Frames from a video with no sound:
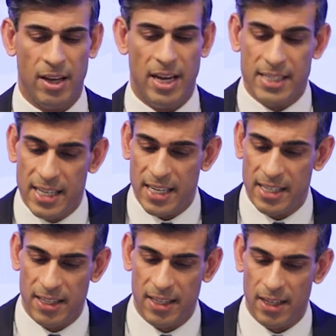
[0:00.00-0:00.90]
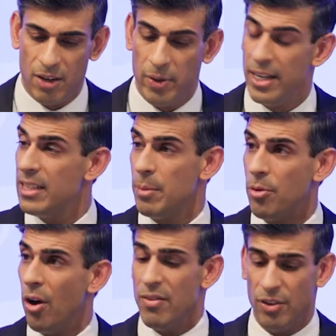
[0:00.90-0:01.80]
Indeed, we need the
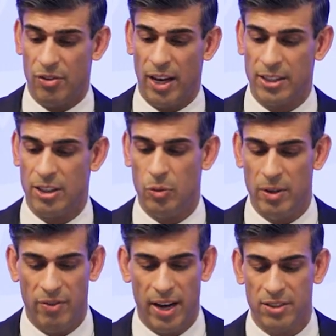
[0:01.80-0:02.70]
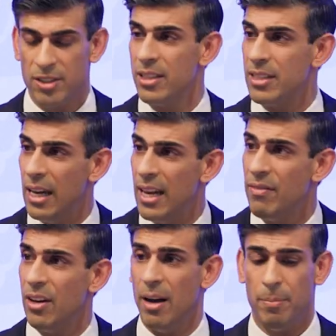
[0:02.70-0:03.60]
private sector to invest to
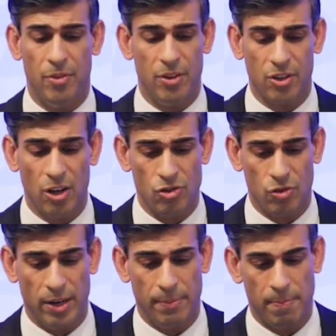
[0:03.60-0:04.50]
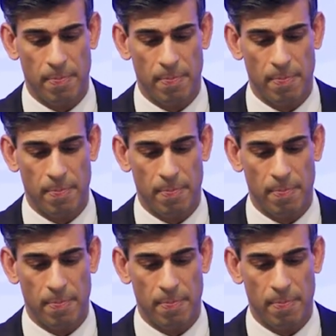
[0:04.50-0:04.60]
level up this country.